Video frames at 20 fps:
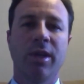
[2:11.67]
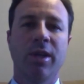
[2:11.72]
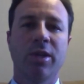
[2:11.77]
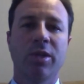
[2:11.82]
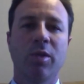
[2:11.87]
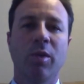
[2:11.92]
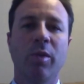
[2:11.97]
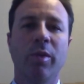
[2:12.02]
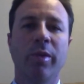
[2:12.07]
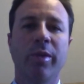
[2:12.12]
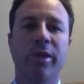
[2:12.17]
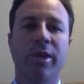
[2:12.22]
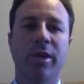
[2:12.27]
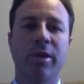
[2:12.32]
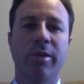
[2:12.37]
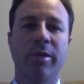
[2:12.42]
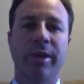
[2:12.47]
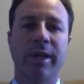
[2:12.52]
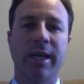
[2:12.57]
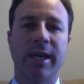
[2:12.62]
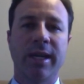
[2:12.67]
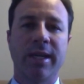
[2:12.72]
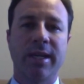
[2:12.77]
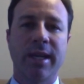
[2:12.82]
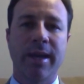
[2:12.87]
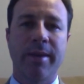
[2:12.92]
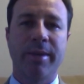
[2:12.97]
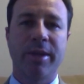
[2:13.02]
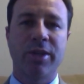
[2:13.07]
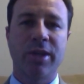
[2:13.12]
So what we would do in a
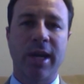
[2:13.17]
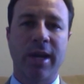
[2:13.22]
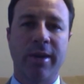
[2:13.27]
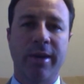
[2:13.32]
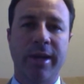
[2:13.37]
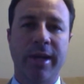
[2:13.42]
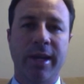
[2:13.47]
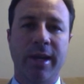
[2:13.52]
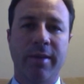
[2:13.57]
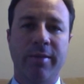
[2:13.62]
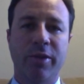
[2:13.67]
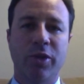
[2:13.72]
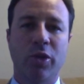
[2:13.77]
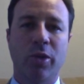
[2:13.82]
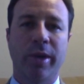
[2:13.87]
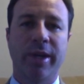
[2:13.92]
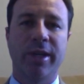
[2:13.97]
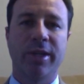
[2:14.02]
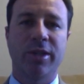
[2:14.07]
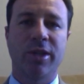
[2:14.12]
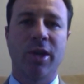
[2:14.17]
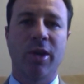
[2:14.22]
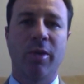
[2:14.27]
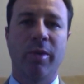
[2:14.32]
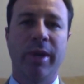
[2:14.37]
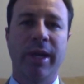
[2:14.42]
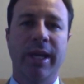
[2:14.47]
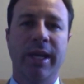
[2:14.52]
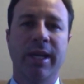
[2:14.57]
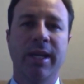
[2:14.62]
damaged area of a joint is go
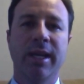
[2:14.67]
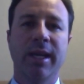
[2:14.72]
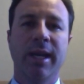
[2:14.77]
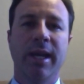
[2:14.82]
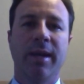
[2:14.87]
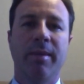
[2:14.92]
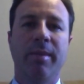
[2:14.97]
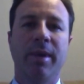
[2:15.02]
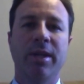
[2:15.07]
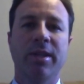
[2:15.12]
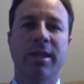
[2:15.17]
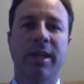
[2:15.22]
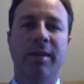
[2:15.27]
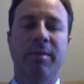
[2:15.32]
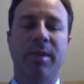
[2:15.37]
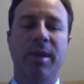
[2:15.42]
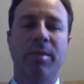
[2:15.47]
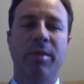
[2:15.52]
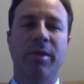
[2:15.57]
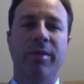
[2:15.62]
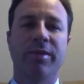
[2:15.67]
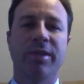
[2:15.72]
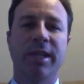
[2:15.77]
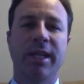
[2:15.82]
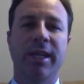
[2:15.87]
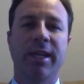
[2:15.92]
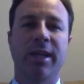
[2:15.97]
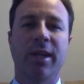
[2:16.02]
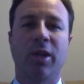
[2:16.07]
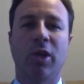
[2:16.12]
in, and much like people have
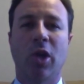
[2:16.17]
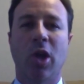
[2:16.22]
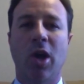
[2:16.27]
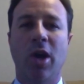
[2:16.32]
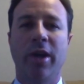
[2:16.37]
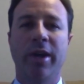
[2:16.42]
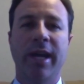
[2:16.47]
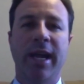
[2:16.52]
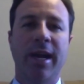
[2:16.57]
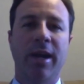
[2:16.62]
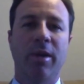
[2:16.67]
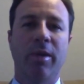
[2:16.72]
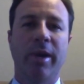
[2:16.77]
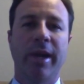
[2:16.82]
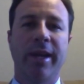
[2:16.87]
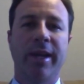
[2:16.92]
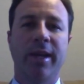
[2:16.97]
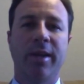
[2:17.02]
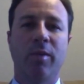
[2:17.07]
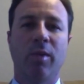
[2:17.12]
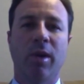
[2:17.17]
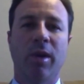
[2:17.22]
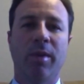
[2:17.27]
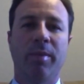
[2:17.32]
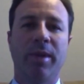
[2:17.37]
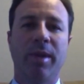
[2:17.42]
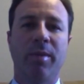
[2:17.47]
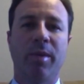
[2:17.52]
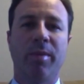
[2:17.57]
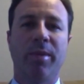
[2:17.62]
seen a lawn aerated, where
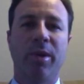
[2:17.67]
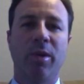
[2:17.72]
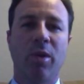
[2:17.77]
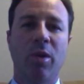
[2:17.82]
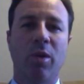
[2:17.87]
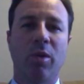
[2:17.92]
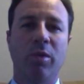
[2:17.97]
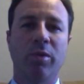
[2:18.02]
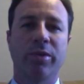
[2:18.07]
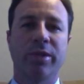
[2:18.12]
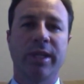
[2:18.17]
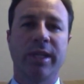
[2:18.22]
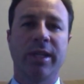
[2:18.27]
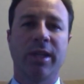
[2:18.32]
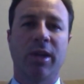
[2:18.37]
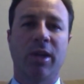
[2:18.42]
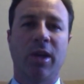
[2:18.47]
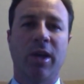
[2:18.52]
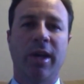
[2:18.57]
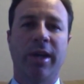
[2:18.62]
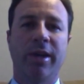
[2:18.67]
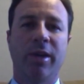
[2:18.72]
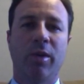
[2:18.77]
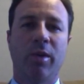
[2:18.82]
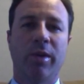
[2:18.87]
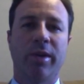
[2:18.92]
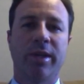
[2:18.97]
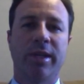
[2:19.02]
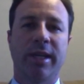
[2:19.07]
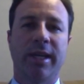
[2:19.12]
people poke holes in the lawn in
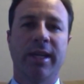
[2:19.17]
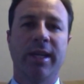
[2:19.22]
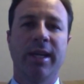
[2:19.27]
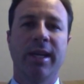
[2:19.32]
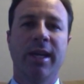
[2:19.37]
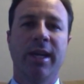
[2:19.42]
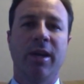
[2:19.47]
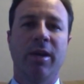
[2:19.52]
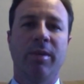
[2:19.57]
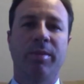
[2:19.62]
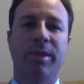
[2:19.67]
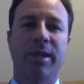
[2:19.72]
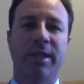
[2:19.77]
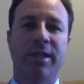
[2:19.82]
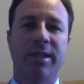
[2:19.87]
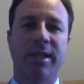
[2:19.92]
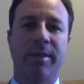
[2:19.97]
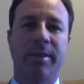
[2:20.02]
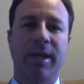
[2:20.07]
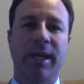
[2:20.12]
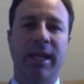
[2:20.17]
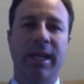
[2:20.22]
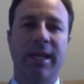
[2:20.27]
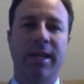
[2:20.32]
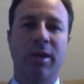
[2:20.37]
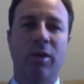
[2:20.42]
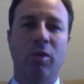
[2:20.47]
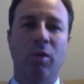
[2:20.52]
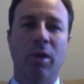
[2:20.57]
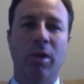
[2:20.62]
order to help to
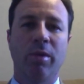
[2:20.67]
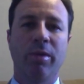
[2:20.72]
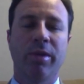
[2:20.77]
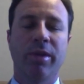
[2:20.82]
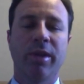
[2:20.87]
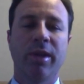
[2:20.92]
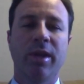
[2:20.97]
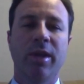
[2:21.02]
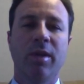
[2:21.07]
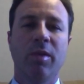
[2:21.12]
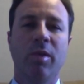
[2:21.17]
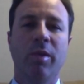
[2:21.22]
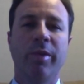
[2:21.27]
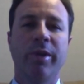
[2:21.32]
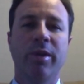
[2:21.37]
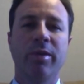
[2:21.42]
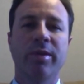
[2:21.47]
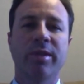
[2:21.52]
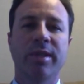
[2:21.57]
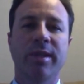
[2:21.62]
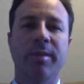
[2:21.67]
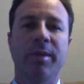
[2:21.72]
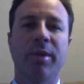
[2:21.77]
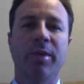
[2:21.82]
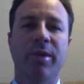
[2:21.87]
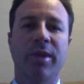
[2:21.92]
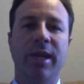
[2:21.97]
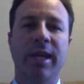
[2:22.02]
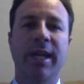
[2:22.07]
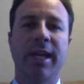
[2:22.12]
stimulate growth, well, we do a similar
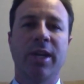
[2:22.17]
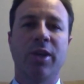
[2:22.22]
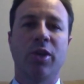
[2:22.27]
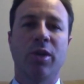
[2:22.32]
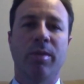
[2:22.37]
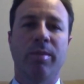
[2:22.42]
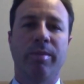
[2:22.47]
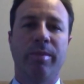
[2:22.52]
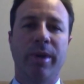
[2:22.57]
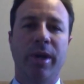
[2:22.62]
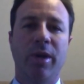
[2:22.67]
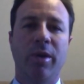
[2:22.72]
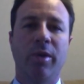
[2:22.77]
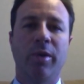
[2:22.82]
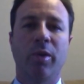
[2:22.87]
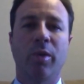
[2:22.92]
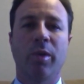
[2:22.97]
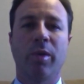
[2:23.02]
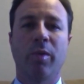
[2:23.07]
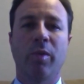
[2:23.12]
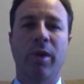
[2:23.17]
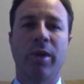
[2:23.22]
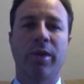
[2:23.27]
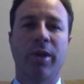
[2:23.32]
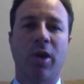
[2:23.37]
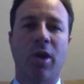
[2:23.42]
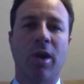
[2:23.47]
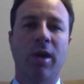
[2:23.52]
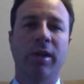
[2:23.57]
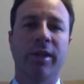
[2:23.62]
thing in your bone, or where
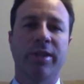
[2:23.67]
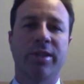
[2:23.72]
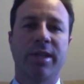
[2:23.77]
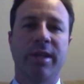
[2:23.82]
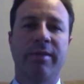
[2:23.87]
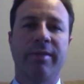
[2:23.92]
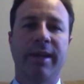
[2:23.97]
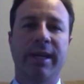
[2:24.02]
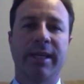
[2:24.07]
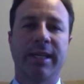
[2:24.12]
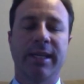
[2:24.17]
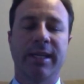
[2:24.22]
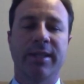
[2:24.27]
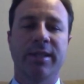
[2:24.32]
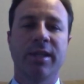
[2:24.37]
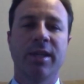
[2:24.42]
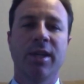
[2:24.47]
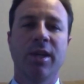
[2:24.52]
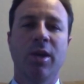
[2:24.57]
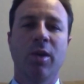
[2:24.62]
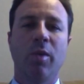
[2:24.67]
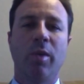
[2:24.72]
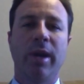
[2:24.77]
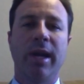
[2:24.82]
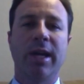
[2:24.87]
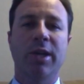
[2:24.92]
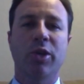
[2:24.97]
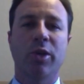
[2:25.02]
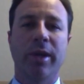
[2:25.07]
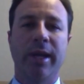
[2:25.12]
the cartilage defect is. We
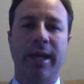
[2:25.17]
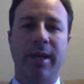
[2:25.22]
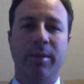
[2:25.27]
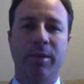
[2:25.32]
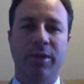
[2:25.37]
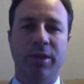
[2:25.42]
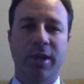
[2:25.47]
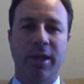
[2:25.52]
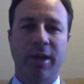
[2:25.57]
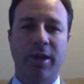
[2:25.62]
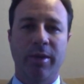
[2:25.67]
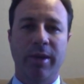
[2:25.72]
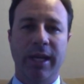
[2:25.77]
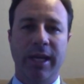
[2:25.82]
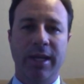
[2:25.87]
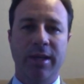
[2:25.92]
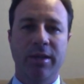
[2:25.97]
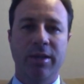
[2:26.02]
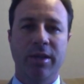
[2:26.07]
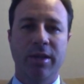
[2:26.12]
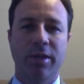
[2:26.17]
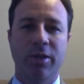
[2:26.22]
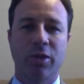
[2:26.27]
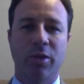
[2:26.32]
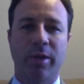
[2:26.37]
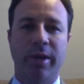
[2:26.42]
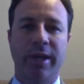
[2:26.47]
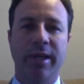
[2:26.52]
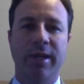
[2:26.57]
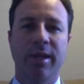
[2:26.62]
actually are able to go into the
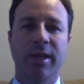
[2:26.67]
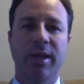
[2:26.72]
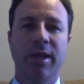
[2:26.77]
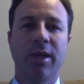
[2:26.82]
joint.